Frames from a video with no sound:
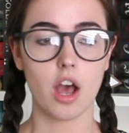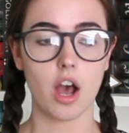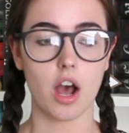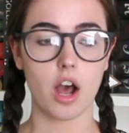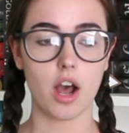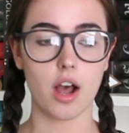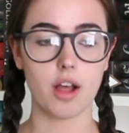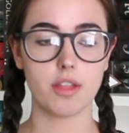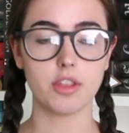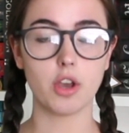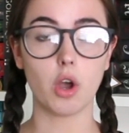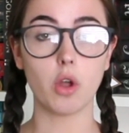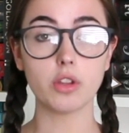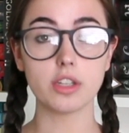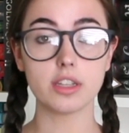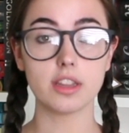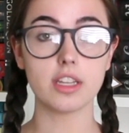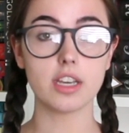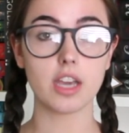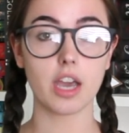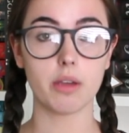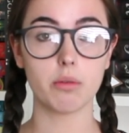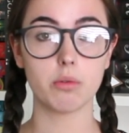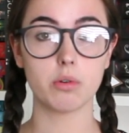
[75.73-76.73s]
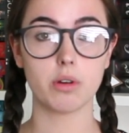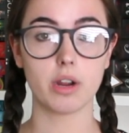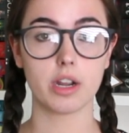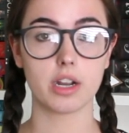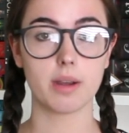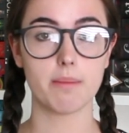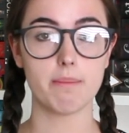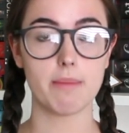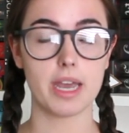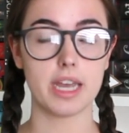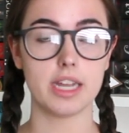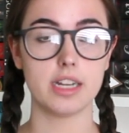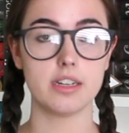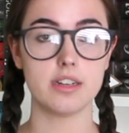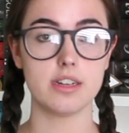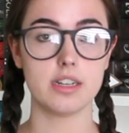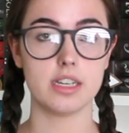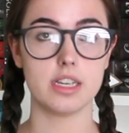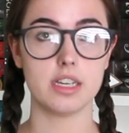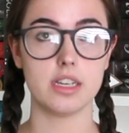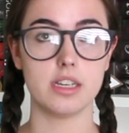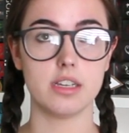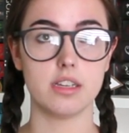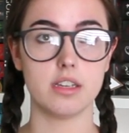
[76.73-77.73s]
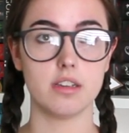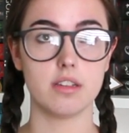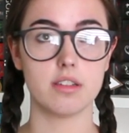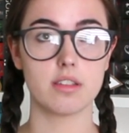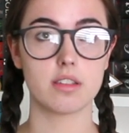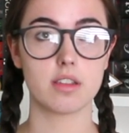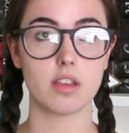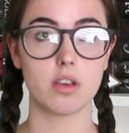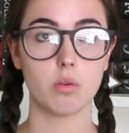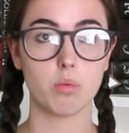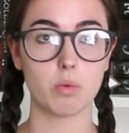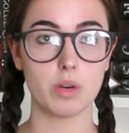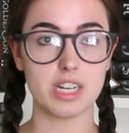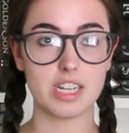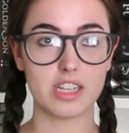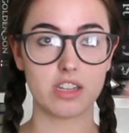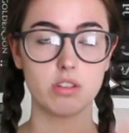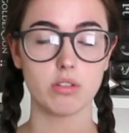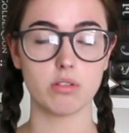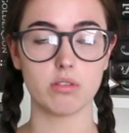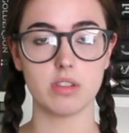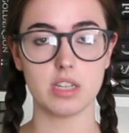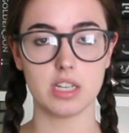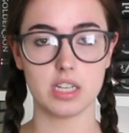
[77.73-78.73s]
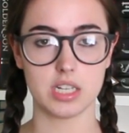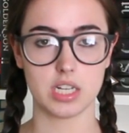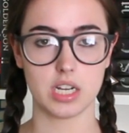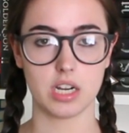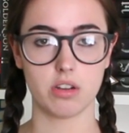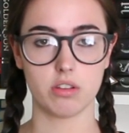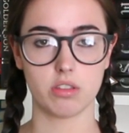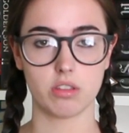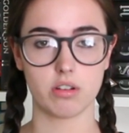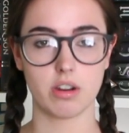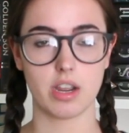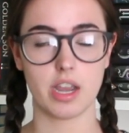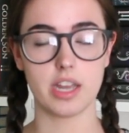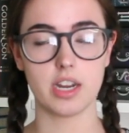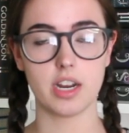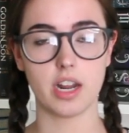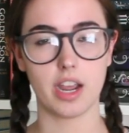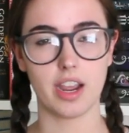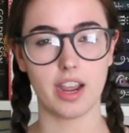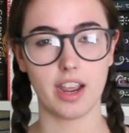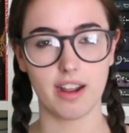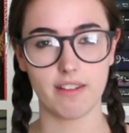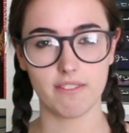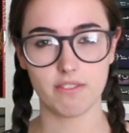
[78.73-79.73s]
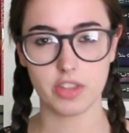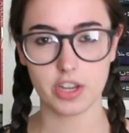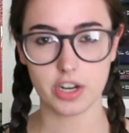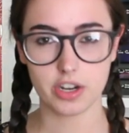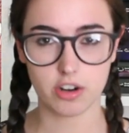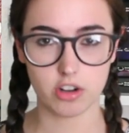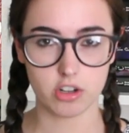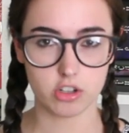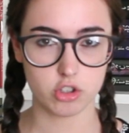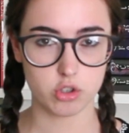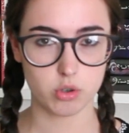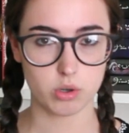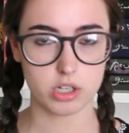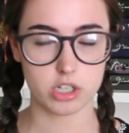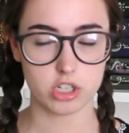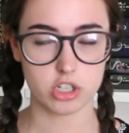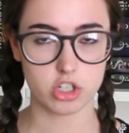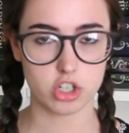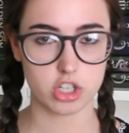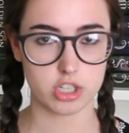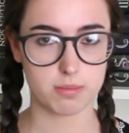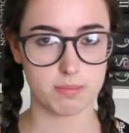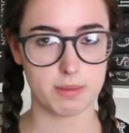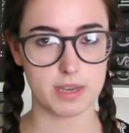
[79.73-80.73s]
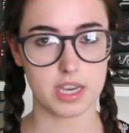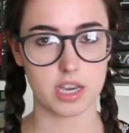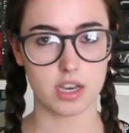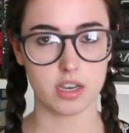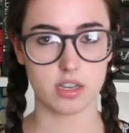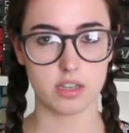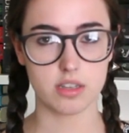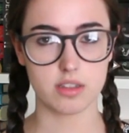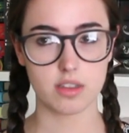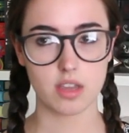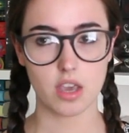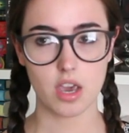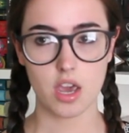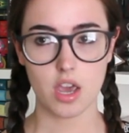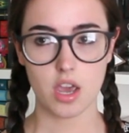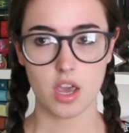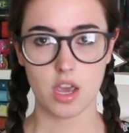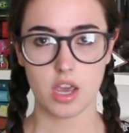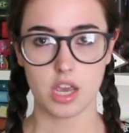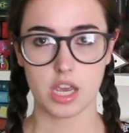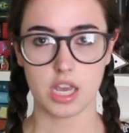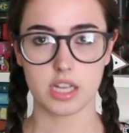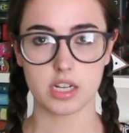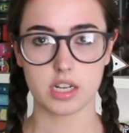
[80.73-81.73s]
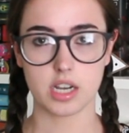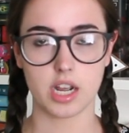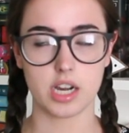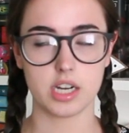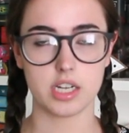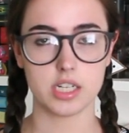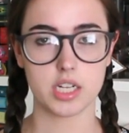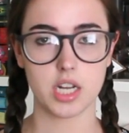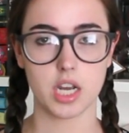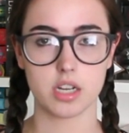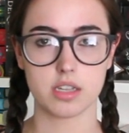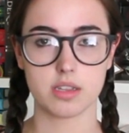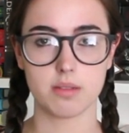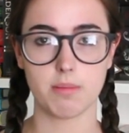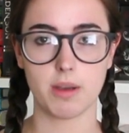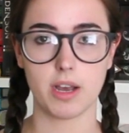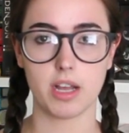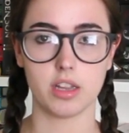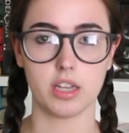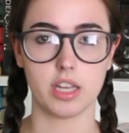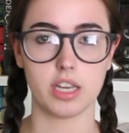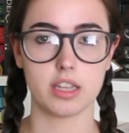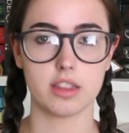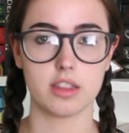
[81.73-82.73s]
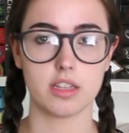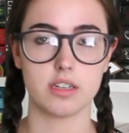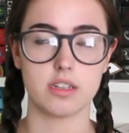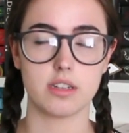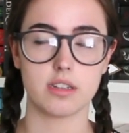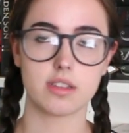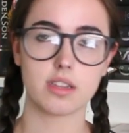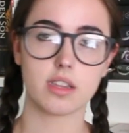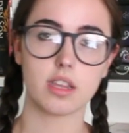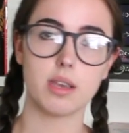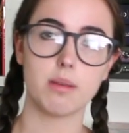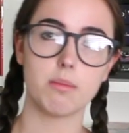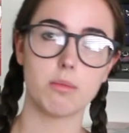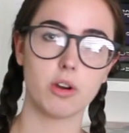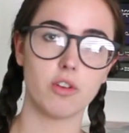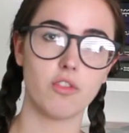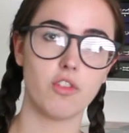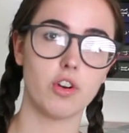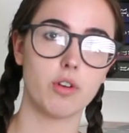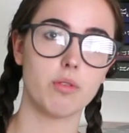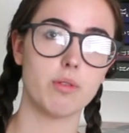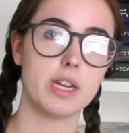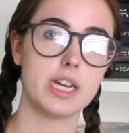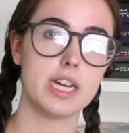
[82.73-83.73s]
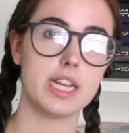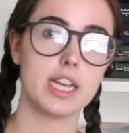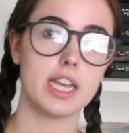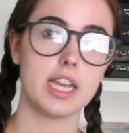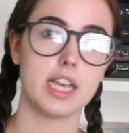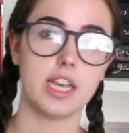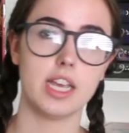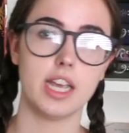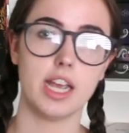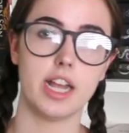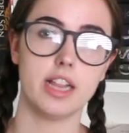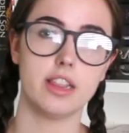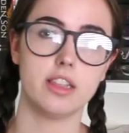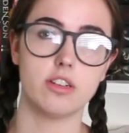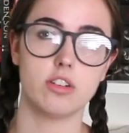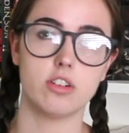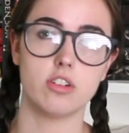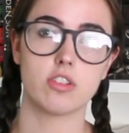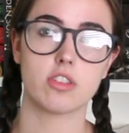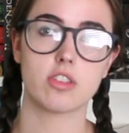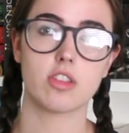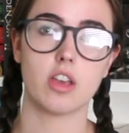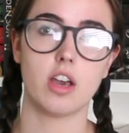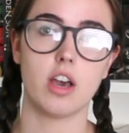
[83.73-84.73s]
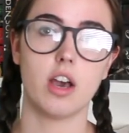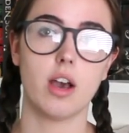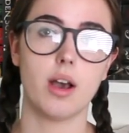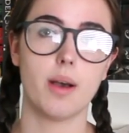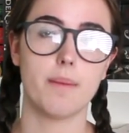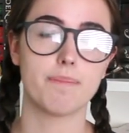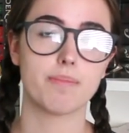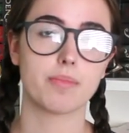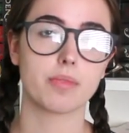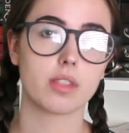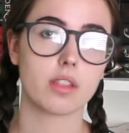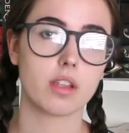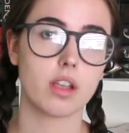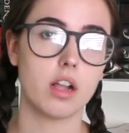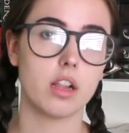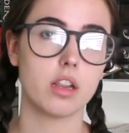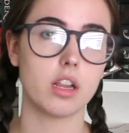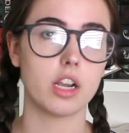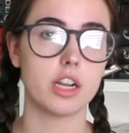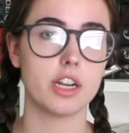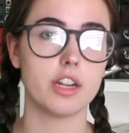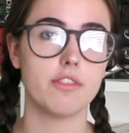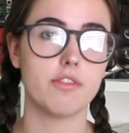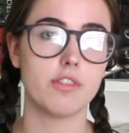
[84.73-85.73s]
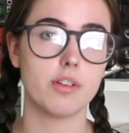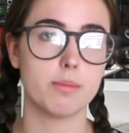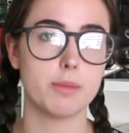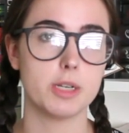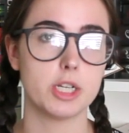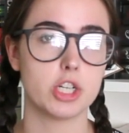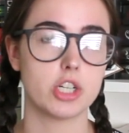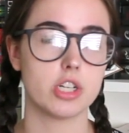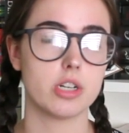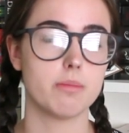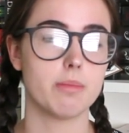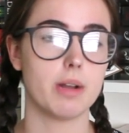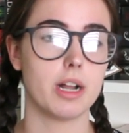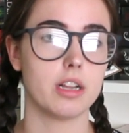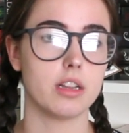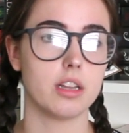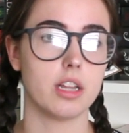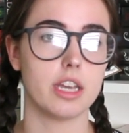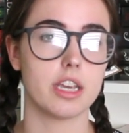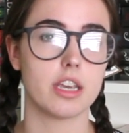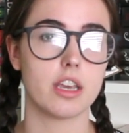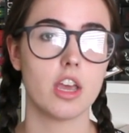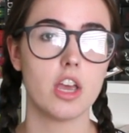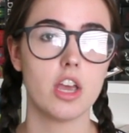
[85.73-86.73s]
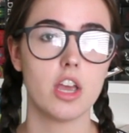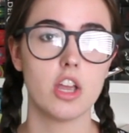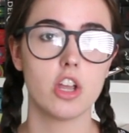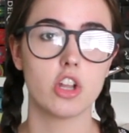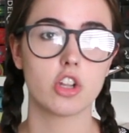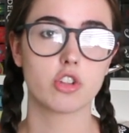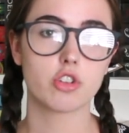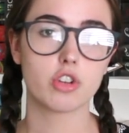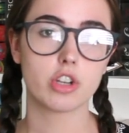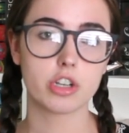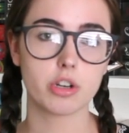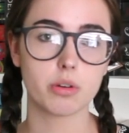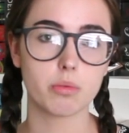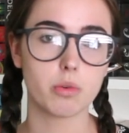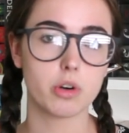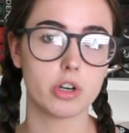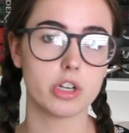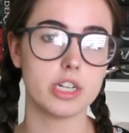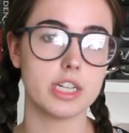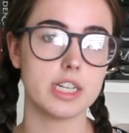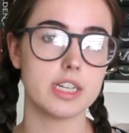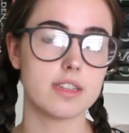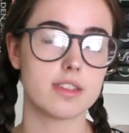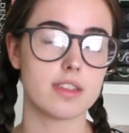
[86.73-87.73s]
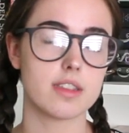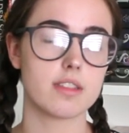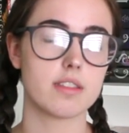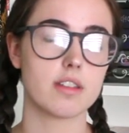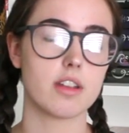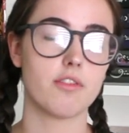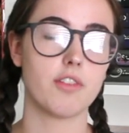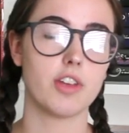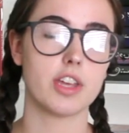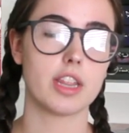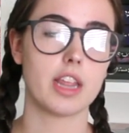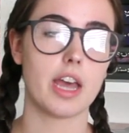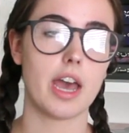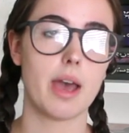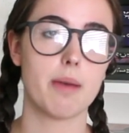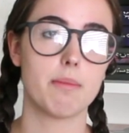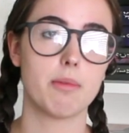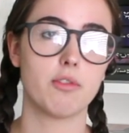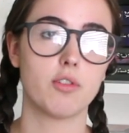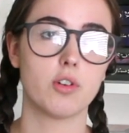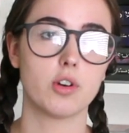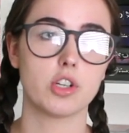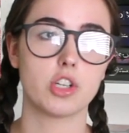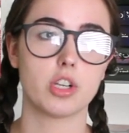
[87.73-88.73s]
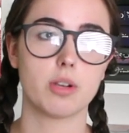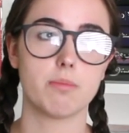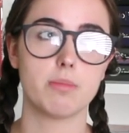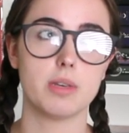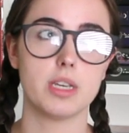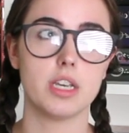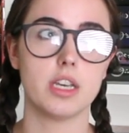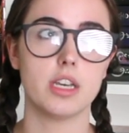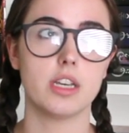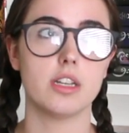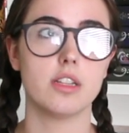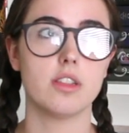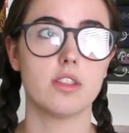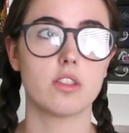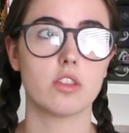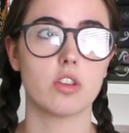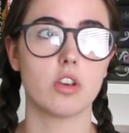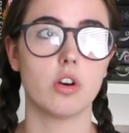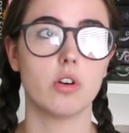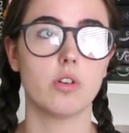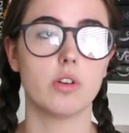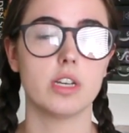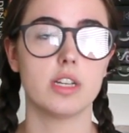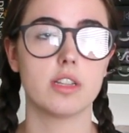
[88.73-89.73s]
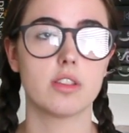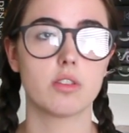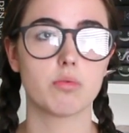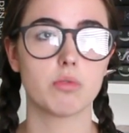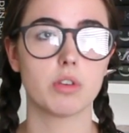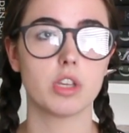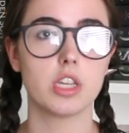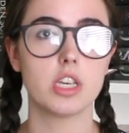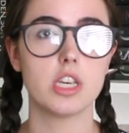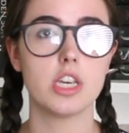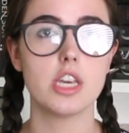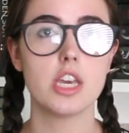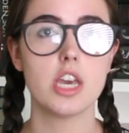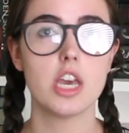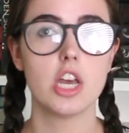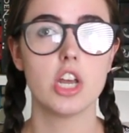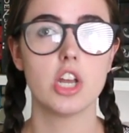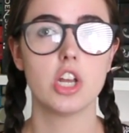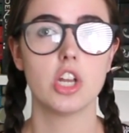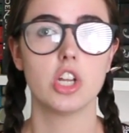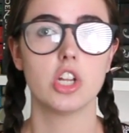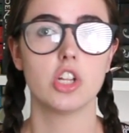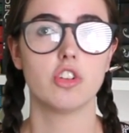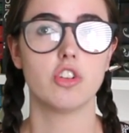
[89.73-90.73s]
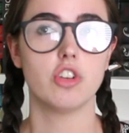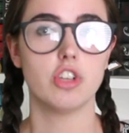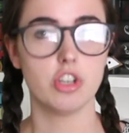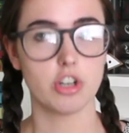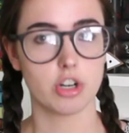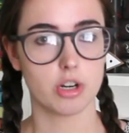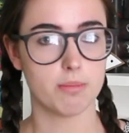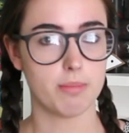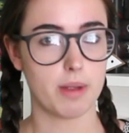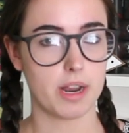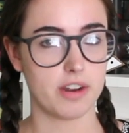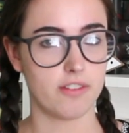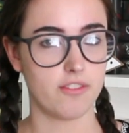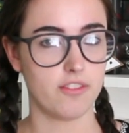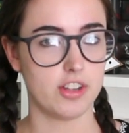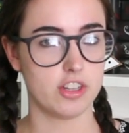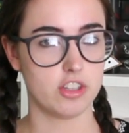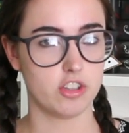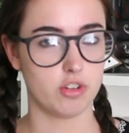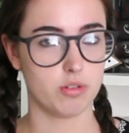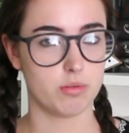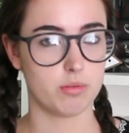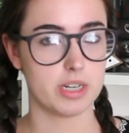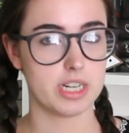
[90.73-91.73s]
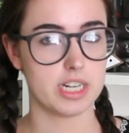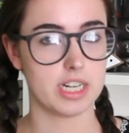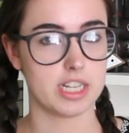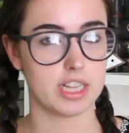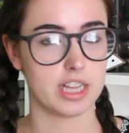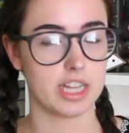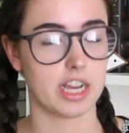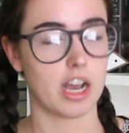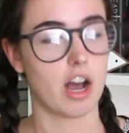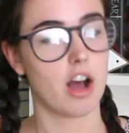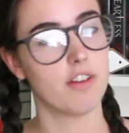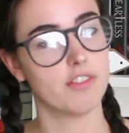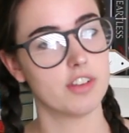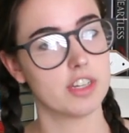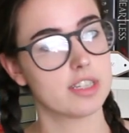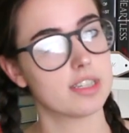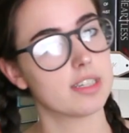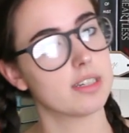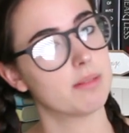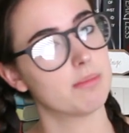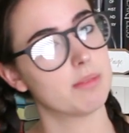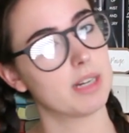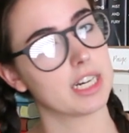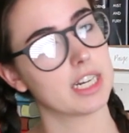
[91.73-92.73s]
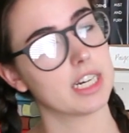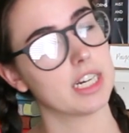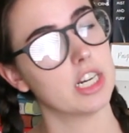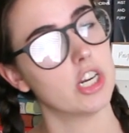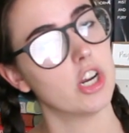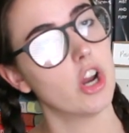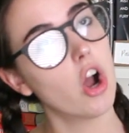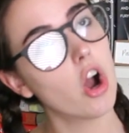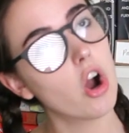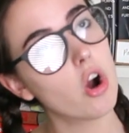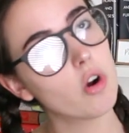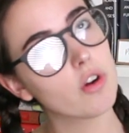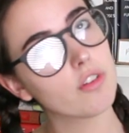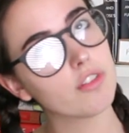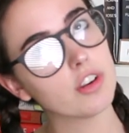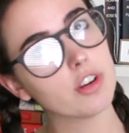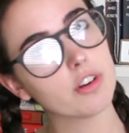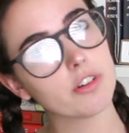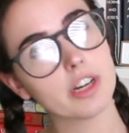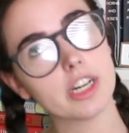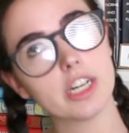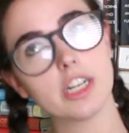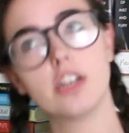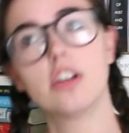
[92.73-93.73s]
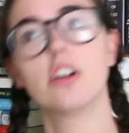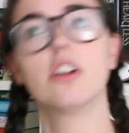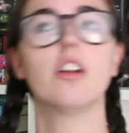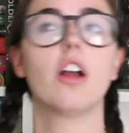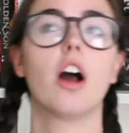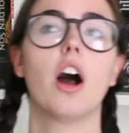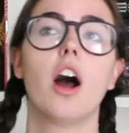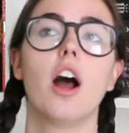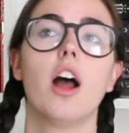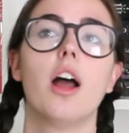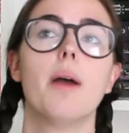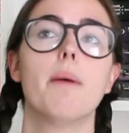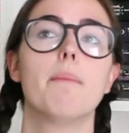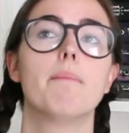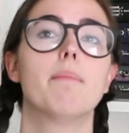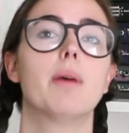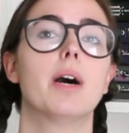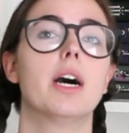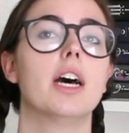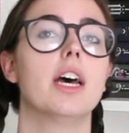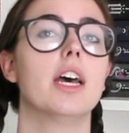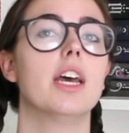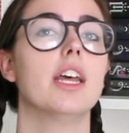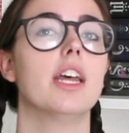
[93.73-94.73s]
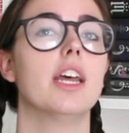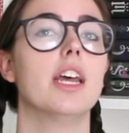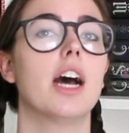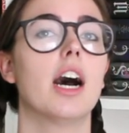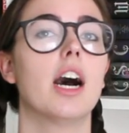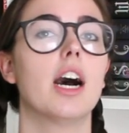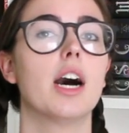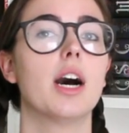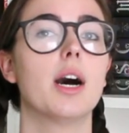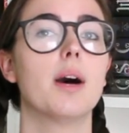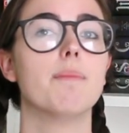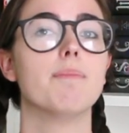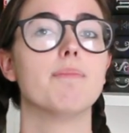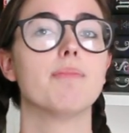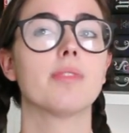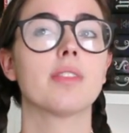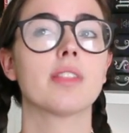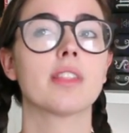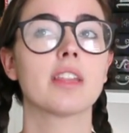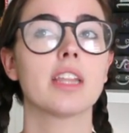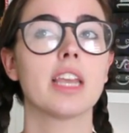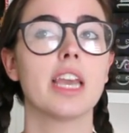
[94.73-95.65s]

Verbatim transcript: Uh, the only thing I would recommend is reading through the entire thread I have there on Twitter just because it kind of talks about like the disclaimer for reading it and there's um, a lot of information about like trigger warnings and stuff like that before jumping in so it's really to your benefit to read it like obviously I'm not gonna know if you read it or not but um,